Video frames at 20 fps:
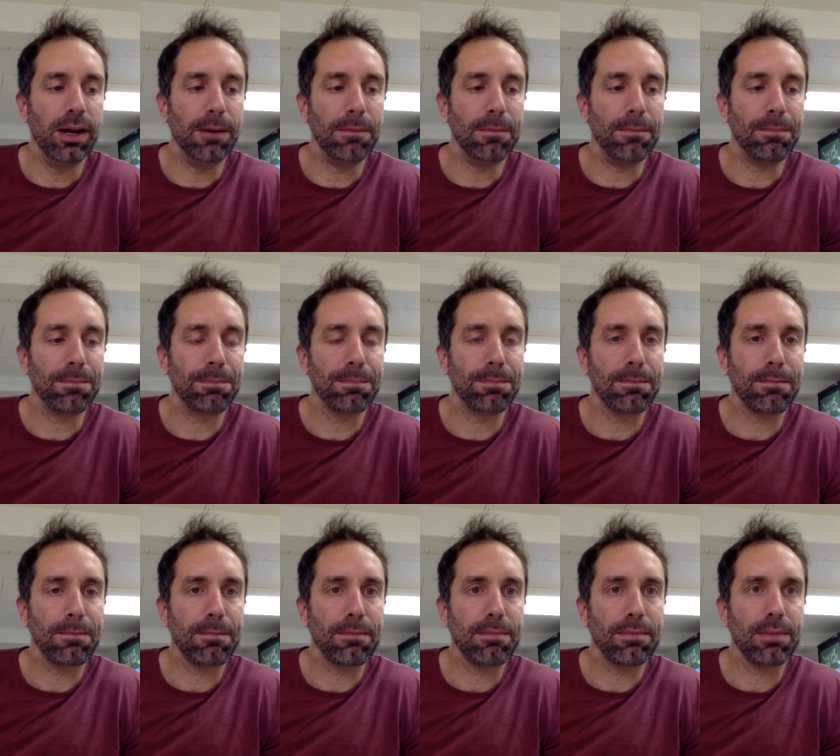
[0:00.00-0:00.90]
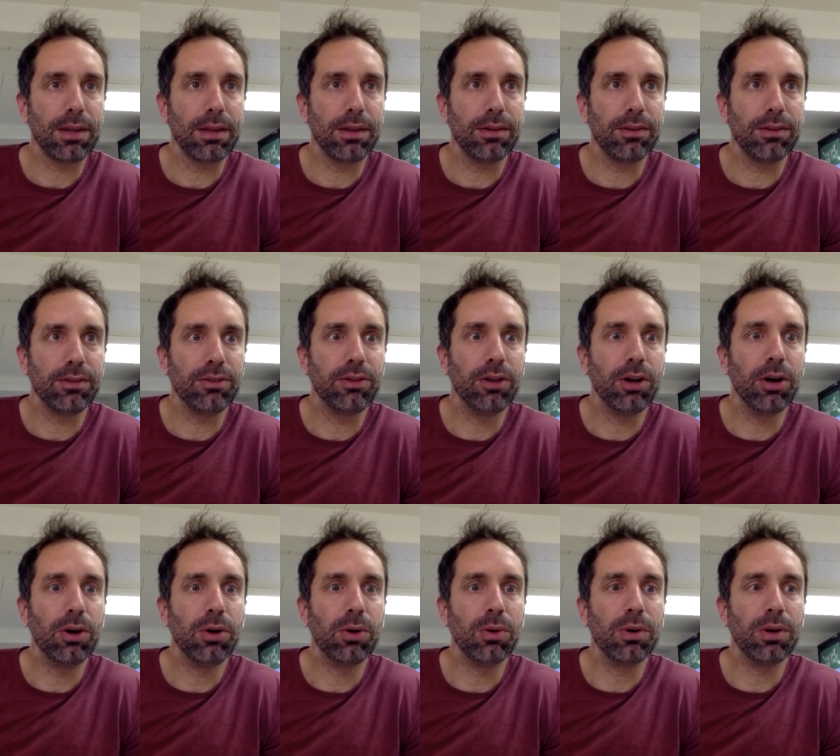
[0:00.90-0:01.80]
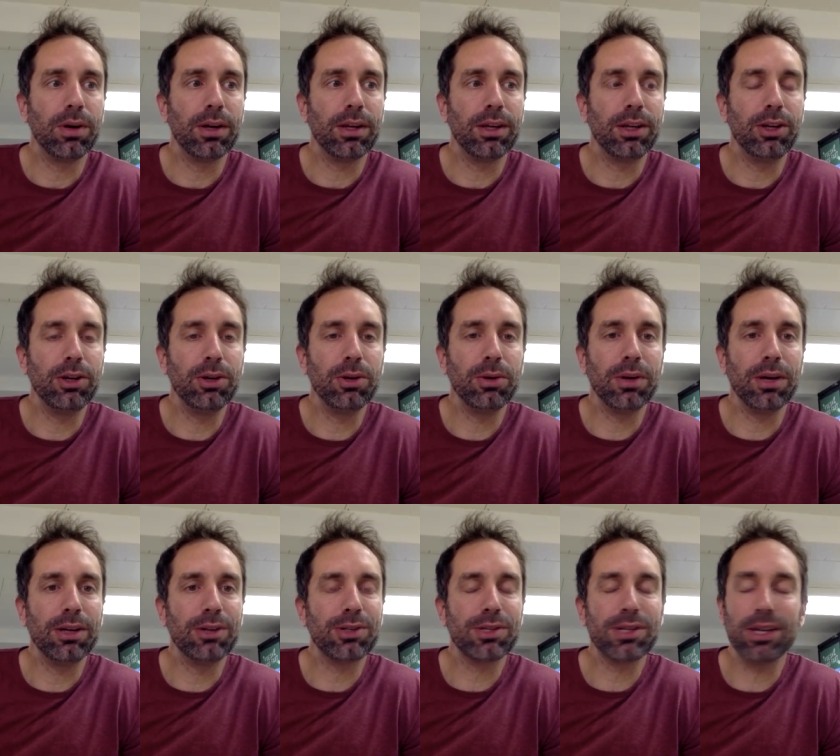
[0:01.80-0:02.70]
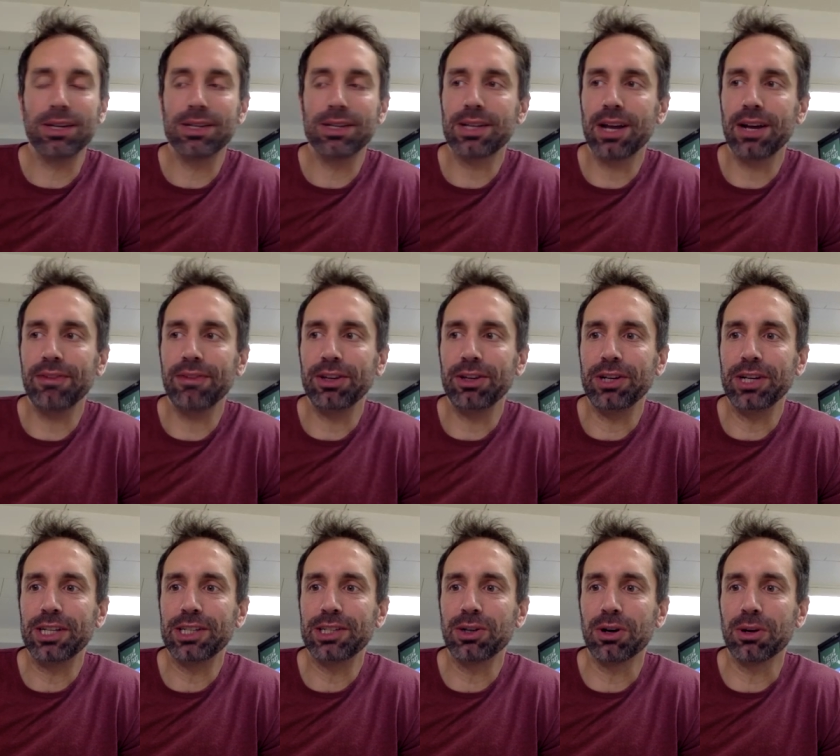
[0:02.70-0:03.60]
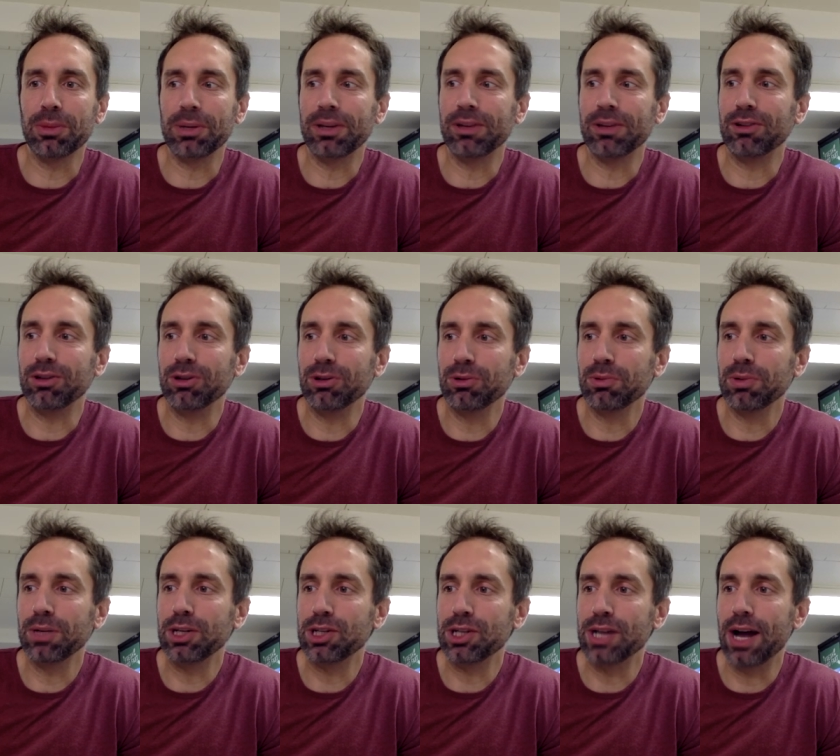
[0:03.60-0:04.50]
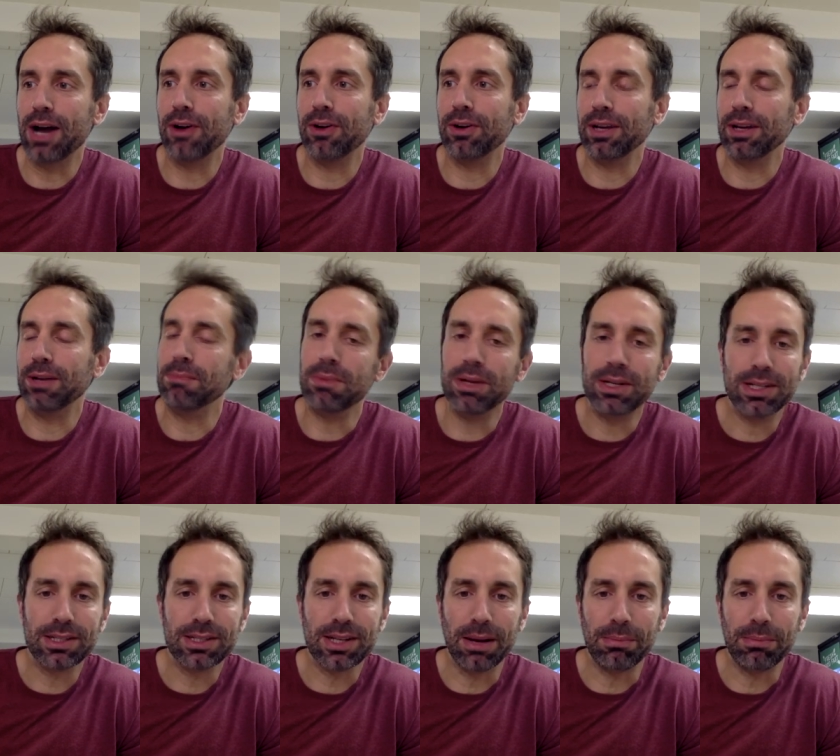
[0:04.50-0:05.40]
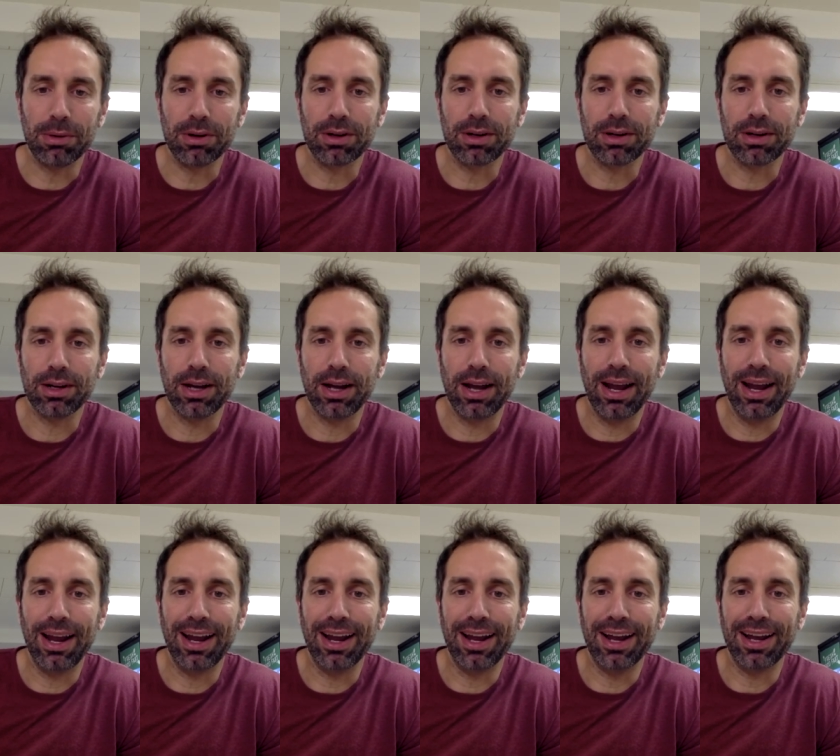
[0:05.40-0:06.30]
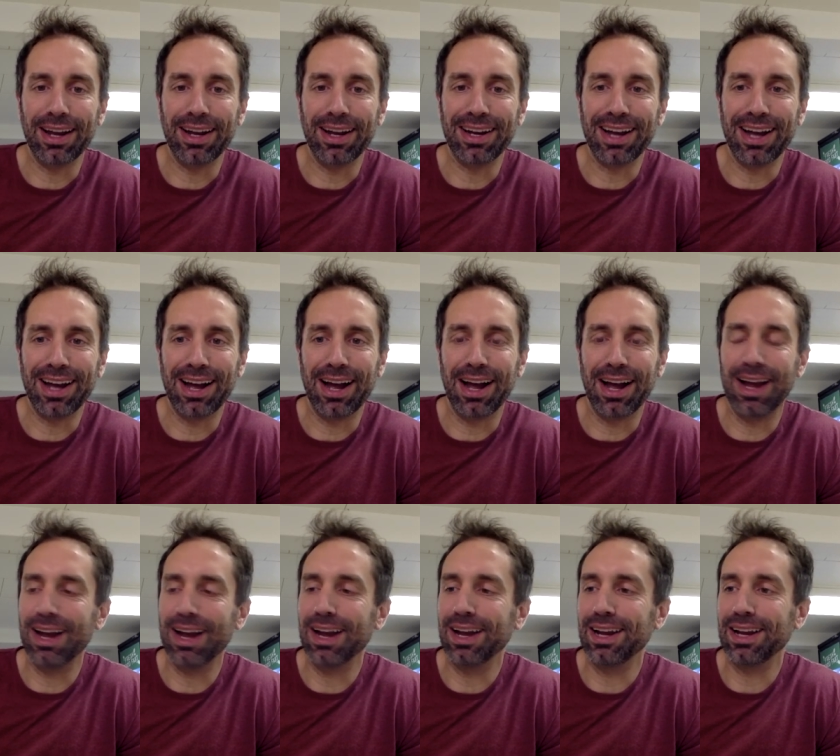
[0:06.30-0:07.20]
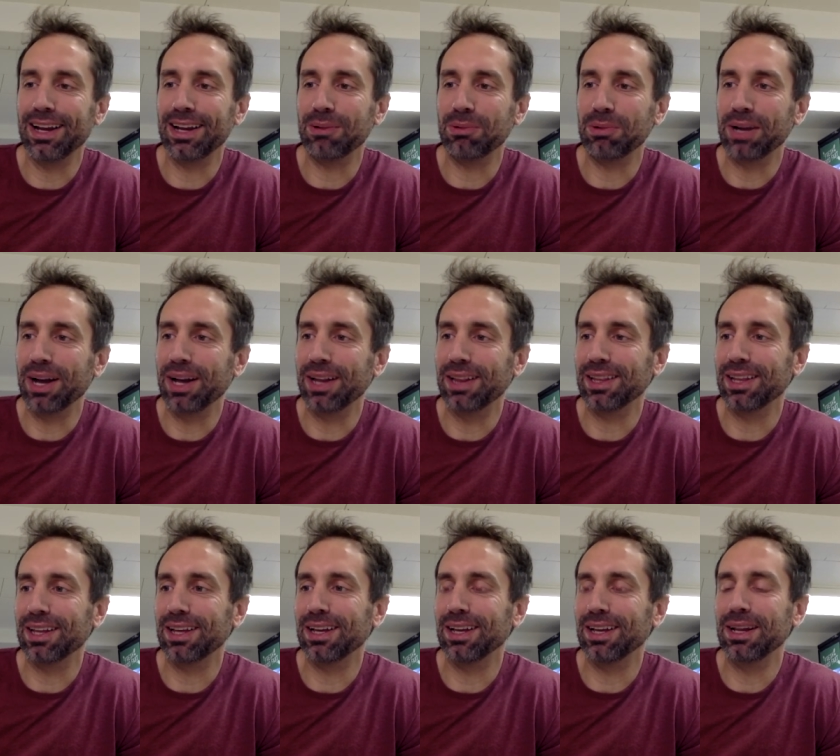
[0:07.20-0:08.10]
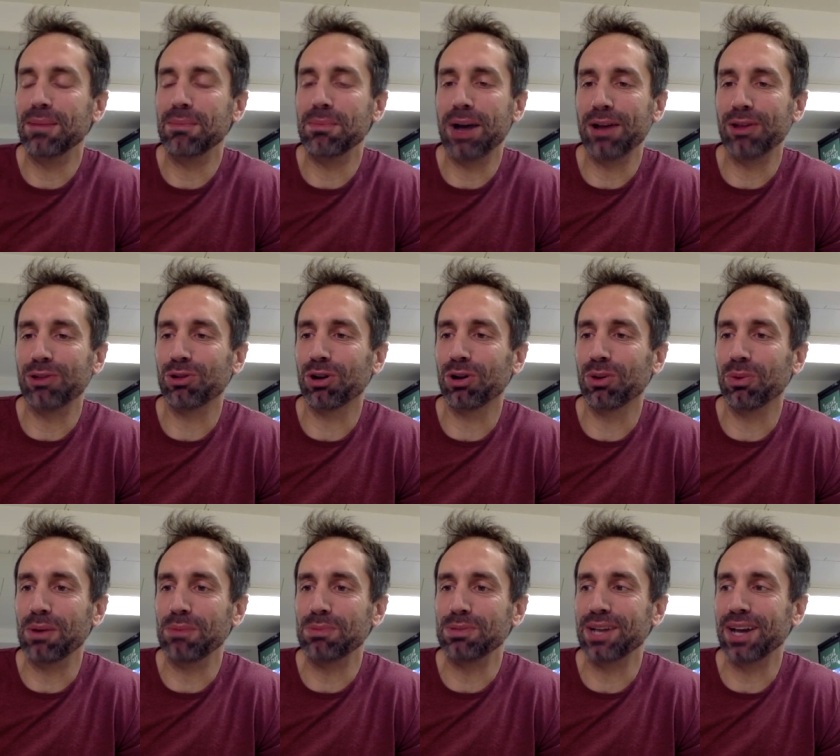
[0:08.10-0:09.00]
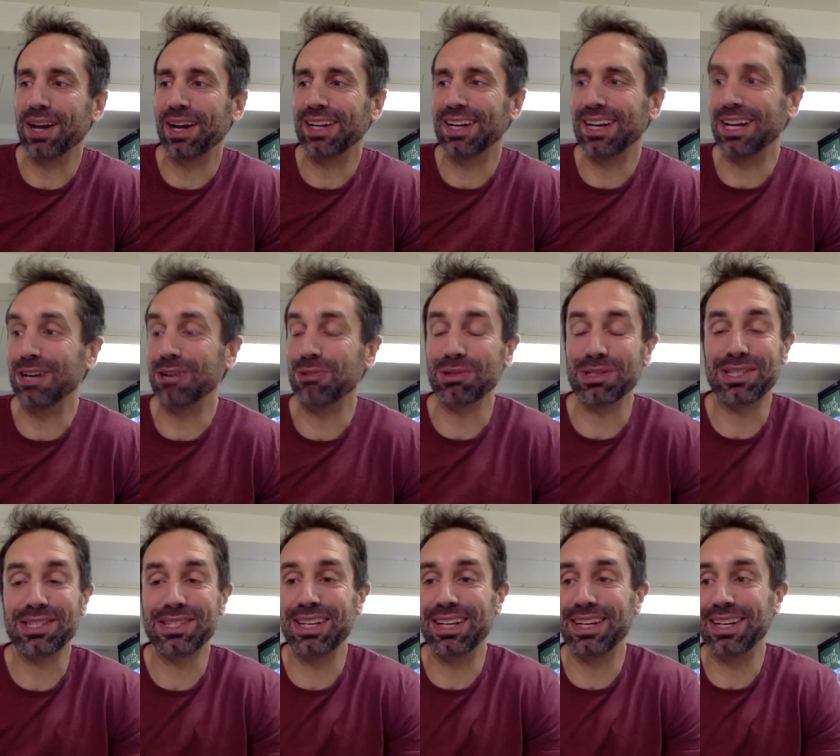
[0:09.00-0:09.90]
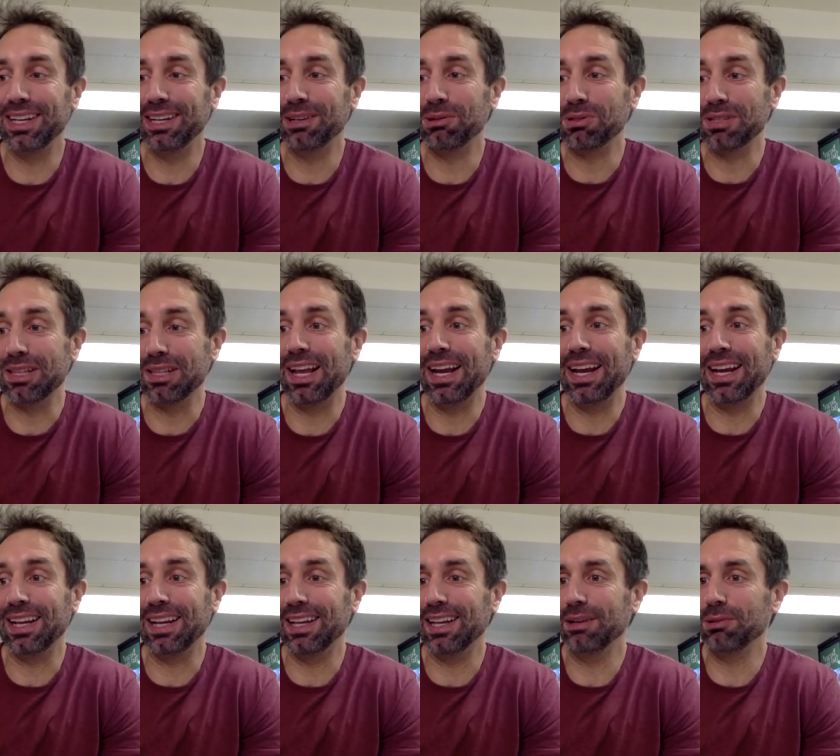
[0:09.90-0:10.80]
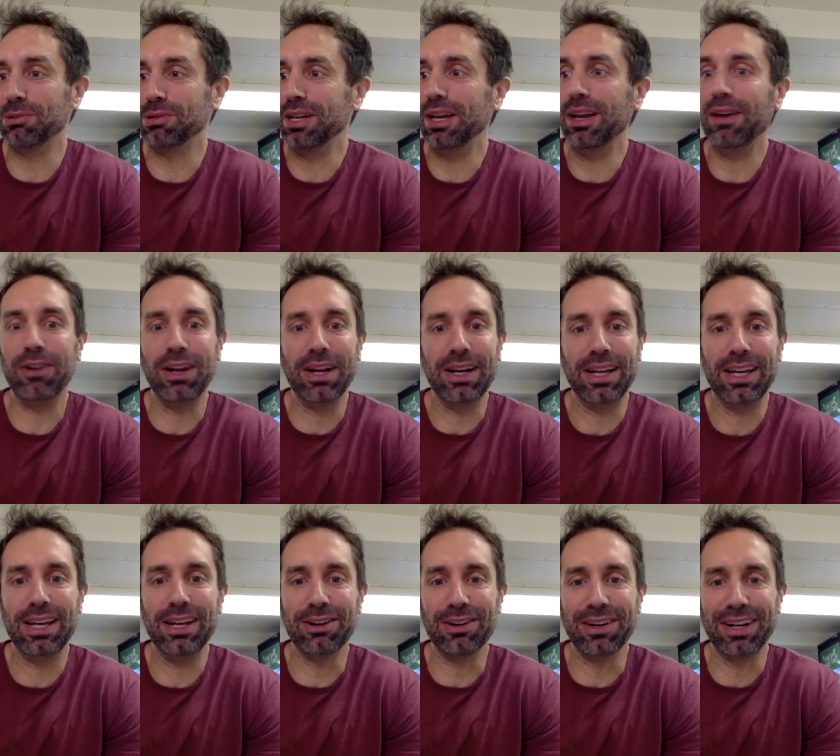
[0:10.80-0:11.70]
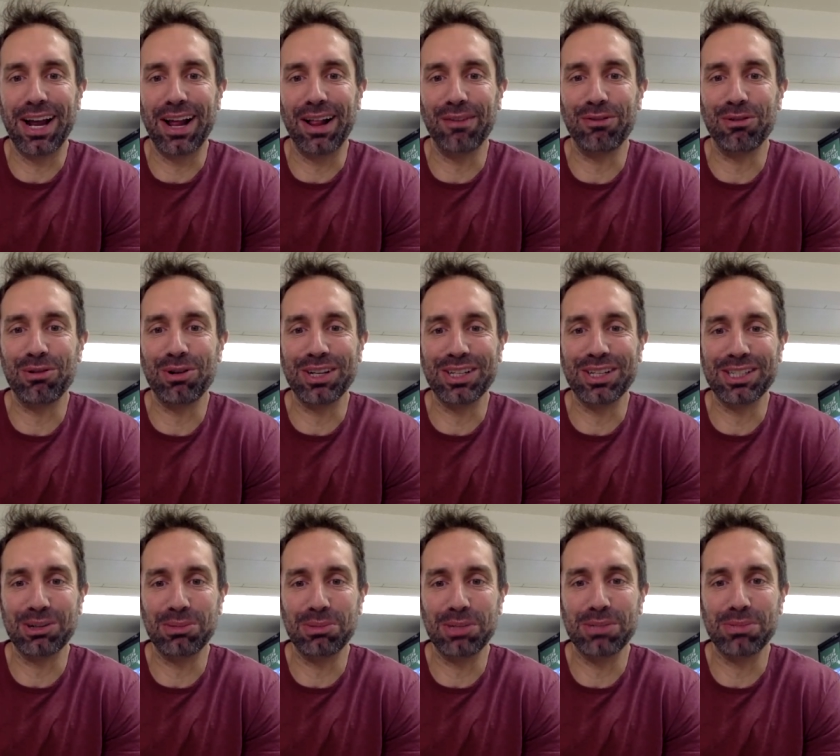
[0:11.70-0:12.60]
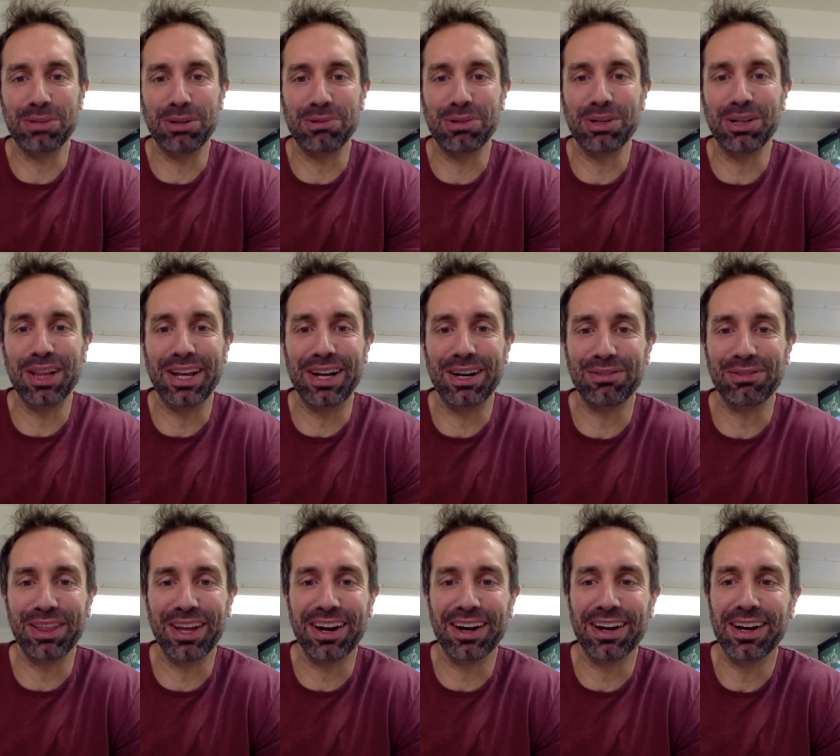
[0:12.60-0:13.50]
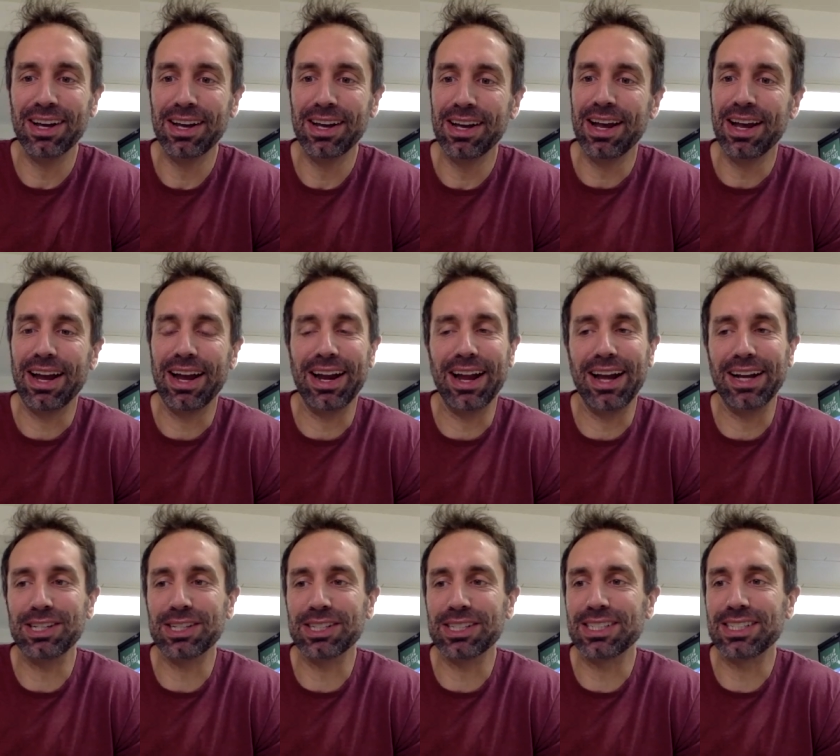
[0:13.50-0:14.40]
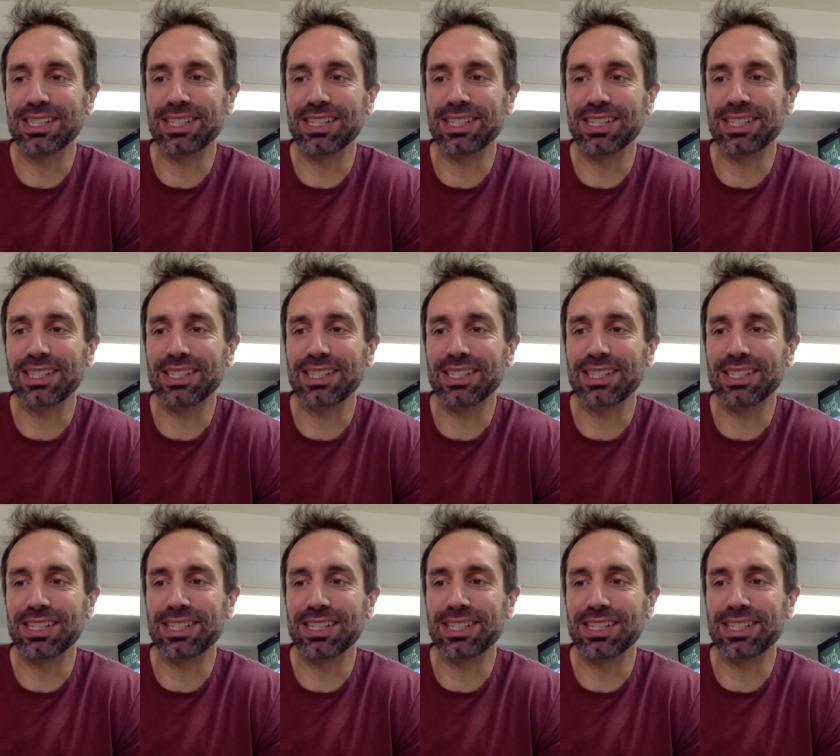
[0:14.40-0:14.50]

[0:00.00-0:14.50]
um, so you is it's kind of a unique story because you reached out in mid-december and yeah. I we got an inbound through our website, and it was it was late. It was evening here in California, so it must have been real late over there. And it I was. just